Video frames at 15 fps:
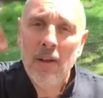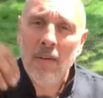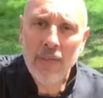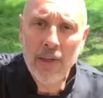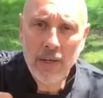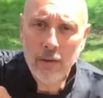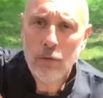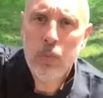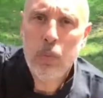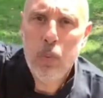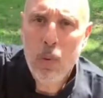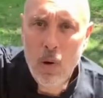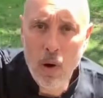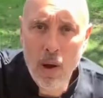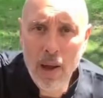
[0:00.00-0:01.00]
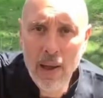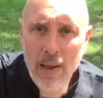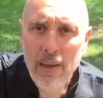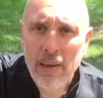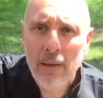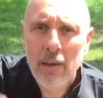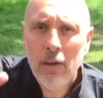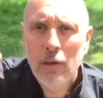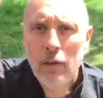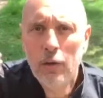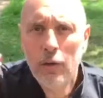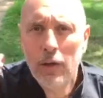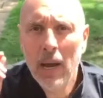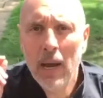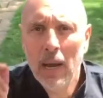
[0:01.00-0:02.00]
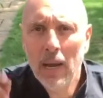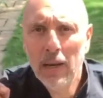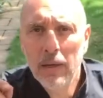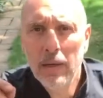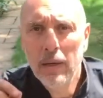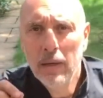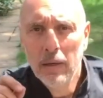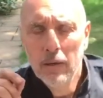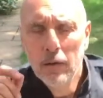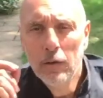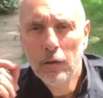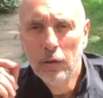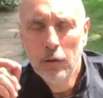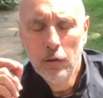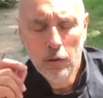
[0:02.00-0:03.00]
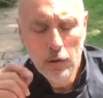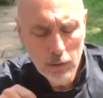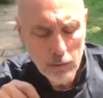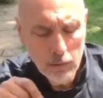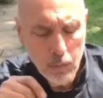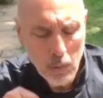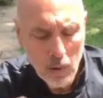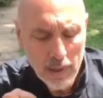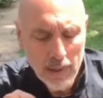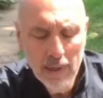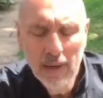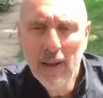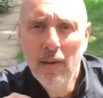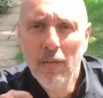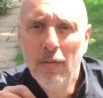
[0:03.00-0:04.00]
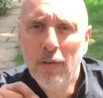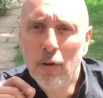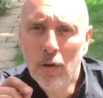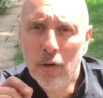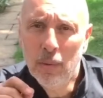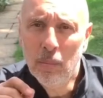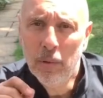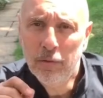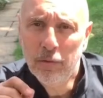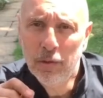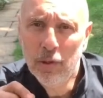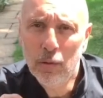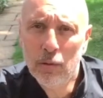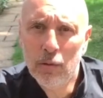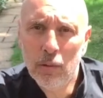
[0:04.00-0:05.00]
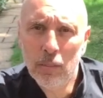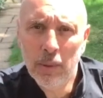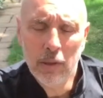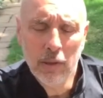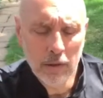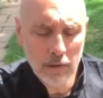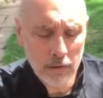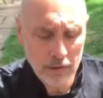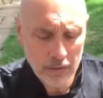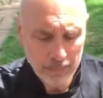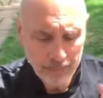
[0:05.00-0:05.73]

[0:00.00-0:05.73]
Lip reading: That's why you can use wine in it if you're cooking with children, because